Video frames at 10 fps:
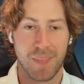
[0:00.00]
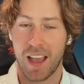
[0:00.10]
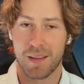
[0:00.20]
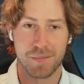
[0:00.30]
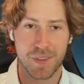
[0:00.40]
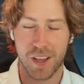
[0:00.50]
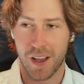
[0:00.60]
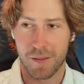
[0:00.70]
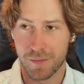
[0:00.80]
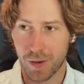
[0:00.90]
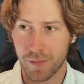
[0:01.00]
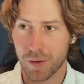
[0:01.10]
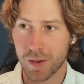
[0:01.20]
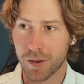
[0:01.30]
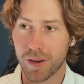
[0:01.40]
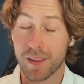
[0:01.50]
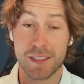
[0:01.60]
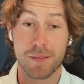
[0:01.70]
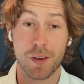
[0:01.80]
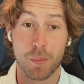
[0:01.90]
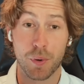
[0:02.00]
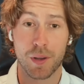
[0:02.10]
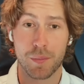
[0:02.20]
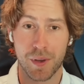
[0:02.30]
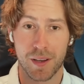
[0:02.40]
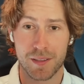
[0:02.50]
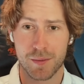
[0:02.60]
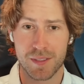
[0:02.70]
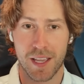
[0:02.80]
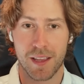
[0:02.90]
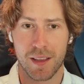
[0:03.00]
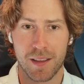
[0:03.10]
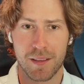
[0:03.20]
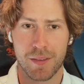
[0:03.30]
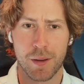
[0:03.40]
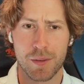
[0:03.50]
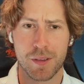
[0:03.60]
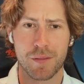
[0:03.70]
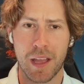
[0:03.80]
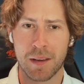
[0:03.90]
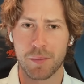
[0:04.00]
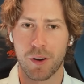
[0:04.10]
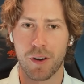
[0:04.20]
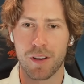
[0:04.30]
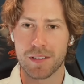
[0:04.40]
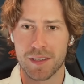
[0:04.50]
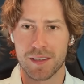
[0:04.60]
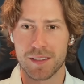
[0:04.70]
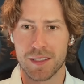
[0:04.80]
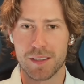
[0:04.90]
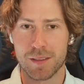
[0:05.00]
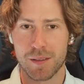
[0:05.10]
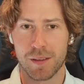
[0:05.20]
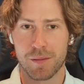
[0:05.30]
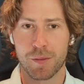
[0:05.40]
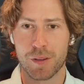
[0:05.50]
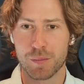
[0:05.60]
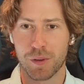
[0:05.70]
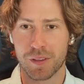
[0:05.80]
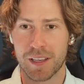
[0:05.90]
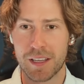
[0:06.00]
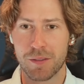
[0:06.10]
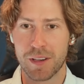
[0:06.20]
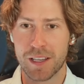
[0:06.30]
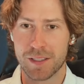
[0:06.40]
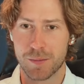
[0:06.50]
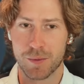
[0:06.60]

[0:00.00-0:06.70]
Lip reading: I fully agree. There's even a book about it. So if anyone's heard of Adam Grant, is his first book that he released.